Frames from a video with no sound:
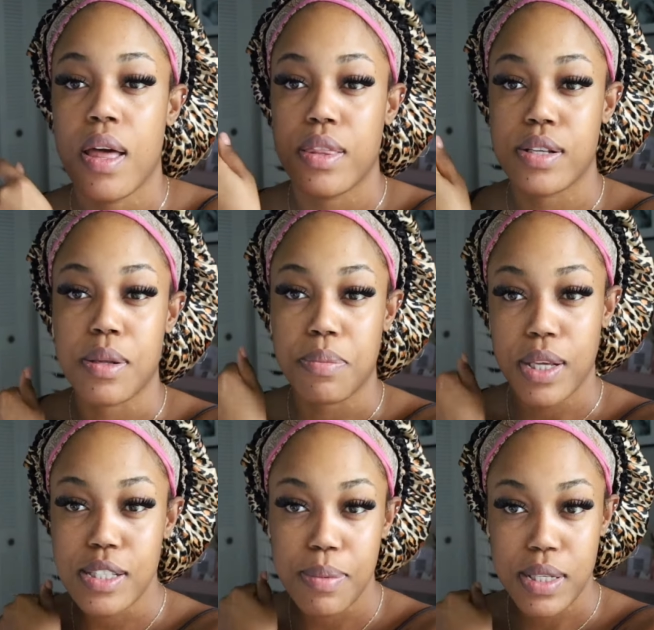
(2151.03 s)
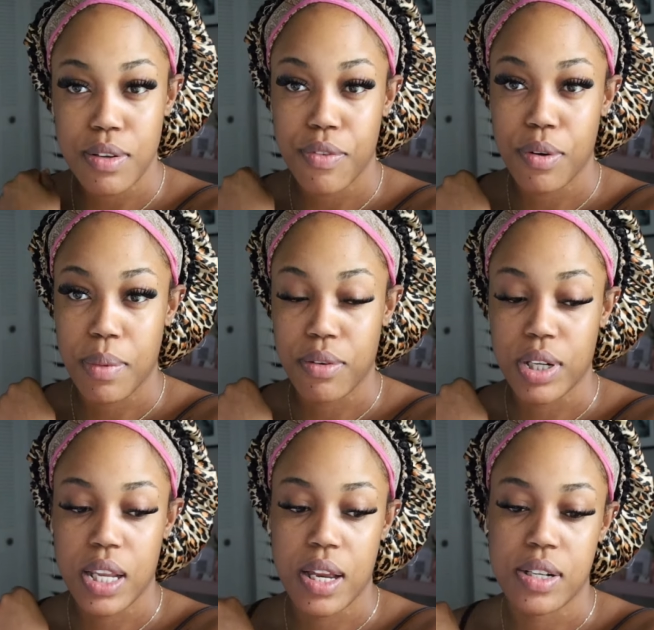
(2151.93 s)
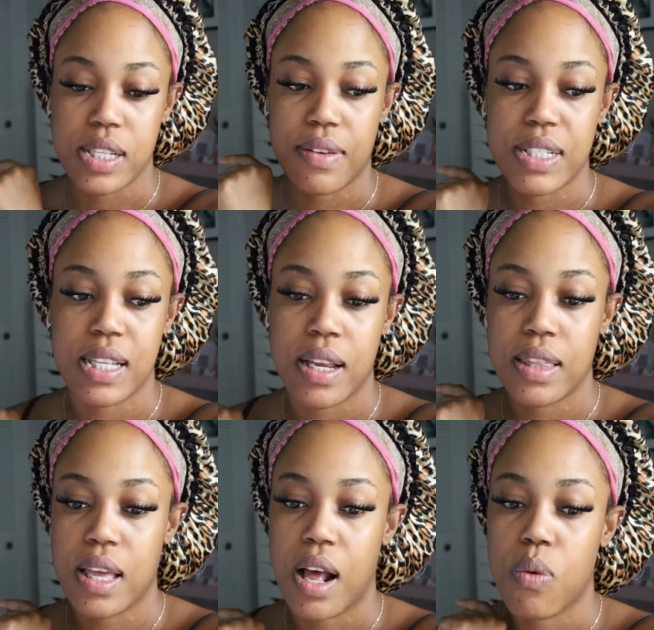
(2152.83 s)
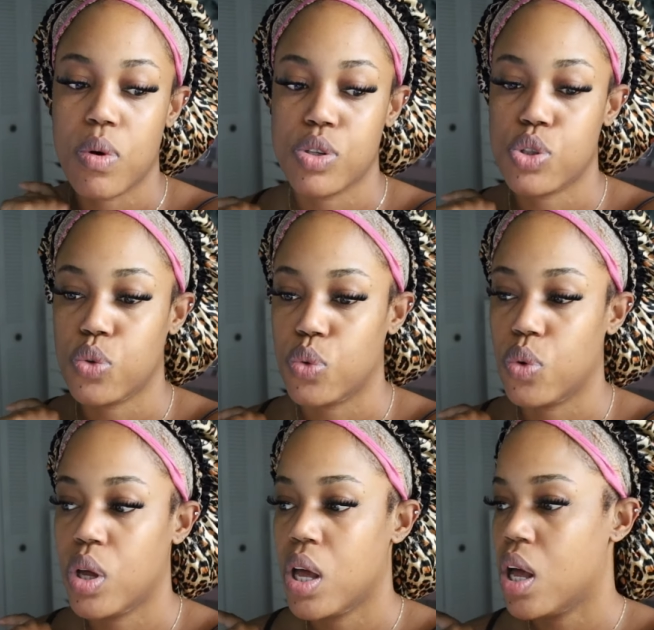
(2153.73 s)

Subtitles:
There's a big space in front of my recliner, so I decided that I want to